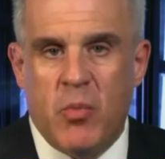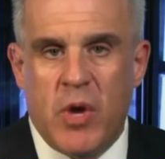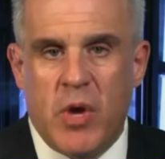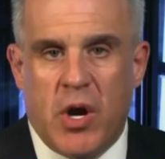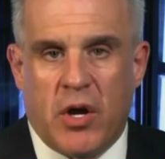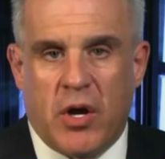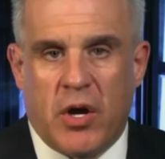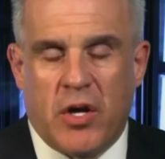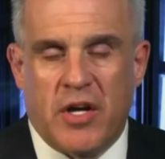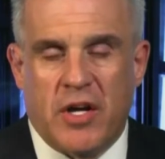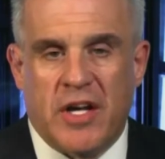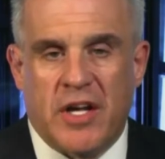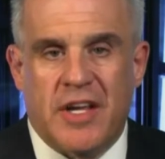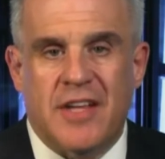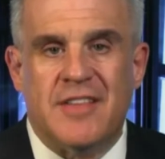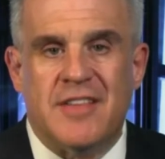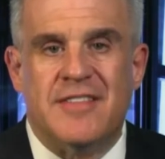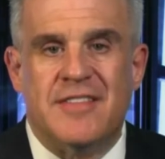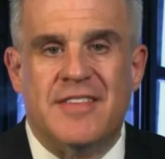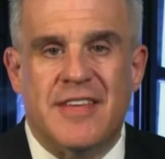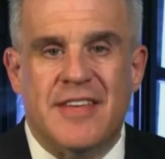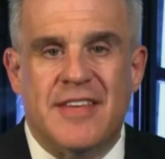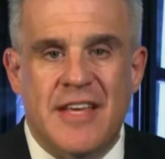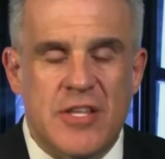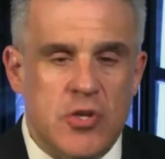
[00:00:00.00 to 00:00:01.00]
we are going to
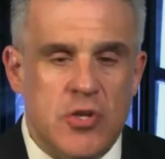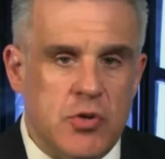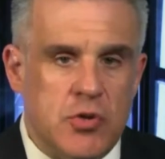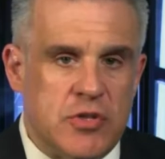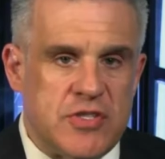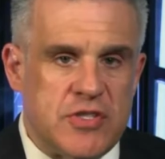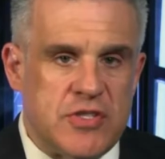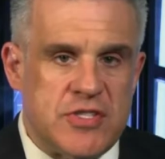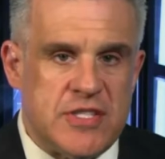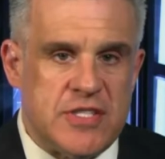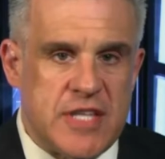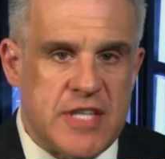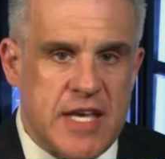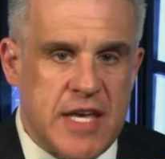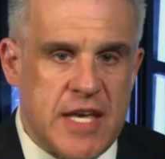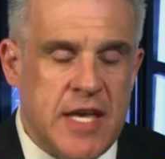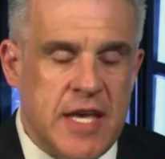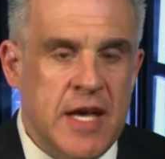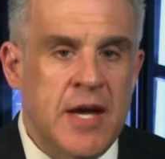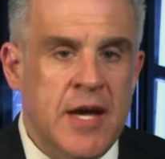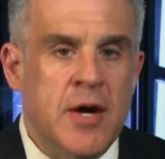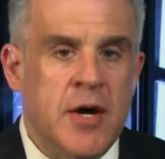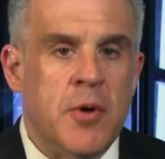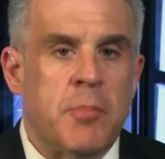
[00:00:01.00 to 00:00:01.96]
continue to see